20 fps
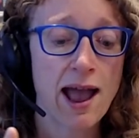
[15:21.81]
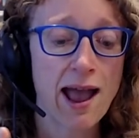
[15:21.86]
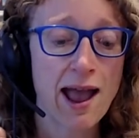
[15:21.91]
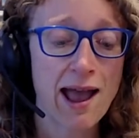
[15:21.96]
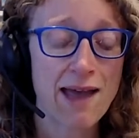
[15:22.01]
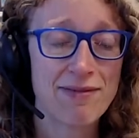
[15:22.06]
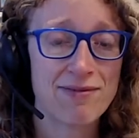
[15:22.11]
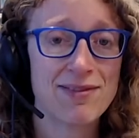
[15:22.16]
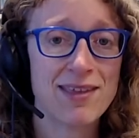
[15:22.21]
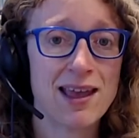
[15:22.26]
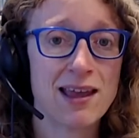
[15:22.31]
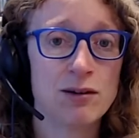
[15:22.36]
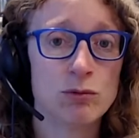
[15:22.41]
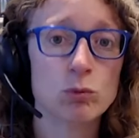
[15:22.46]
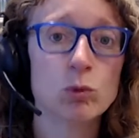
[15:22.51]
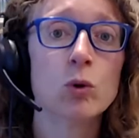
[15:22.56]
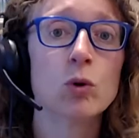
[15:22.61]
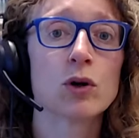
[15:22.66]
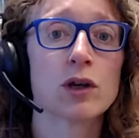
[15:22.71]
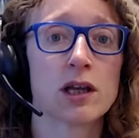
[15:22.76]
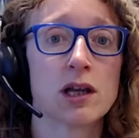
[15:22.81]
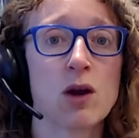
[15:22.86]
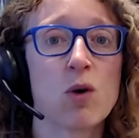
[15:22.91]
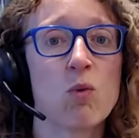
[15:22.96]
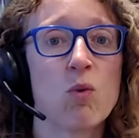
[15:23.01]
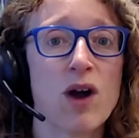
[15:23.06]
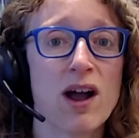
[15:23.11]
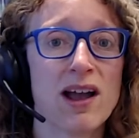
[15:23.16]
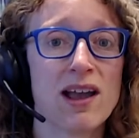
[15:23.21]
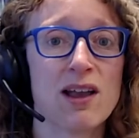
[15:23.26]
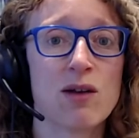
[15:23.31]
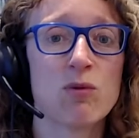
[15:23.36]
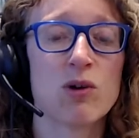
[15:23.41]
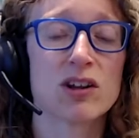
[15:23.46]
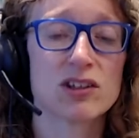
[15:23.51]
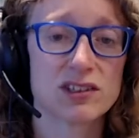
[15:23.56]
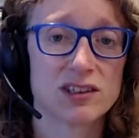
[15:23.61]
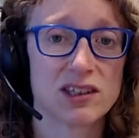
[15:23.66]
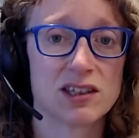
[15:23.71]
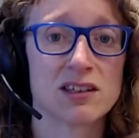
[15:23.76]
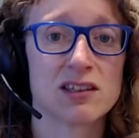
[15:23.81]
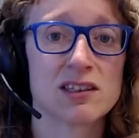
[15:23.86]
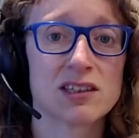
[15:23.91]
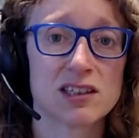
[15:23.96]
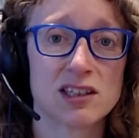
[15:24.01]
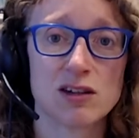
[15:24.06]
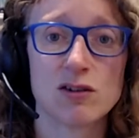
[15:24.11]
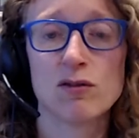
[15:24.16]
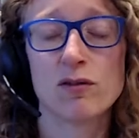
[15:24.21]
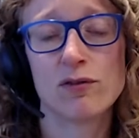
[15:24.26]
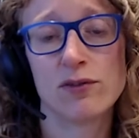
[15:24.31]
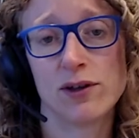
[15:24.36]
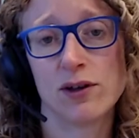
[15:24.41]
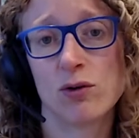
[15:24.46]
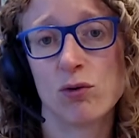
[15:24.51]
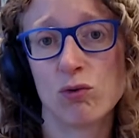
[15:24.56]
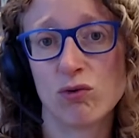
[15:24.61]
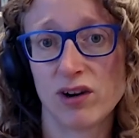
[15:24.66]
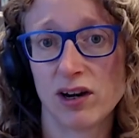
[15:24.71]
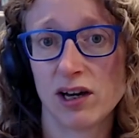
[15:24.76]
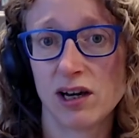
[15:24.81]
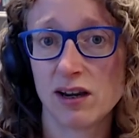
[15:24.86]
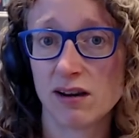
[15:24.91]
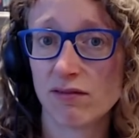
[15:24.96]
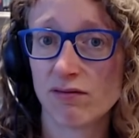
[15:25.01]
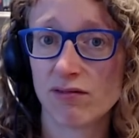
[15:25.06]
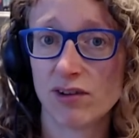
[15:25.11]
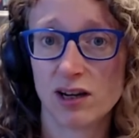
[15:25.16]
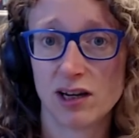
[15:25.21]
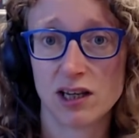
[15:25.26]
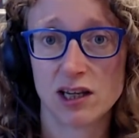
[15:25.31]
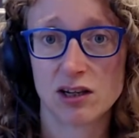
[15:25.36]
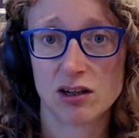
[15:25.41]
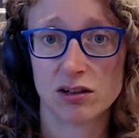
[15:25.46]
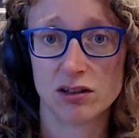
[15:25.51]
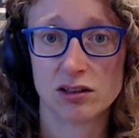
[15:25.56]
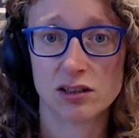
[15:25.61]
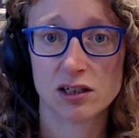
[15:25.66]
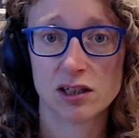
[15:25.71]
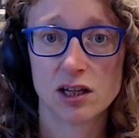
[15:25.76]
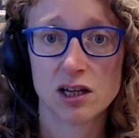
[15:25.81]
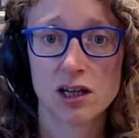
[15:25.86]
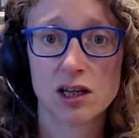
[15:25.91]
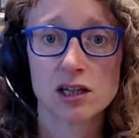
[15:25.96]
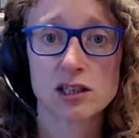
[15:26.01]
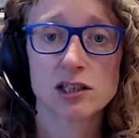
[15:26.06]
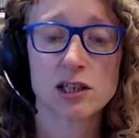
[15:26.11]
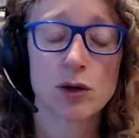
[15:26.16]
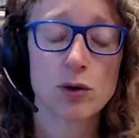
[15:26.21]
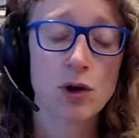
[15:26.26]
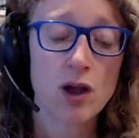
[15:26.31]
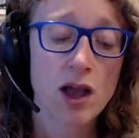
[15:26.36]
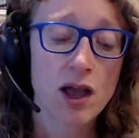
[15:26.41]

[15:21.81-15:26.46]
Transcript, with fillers: and then walking away whilst things still feel really, really good. So,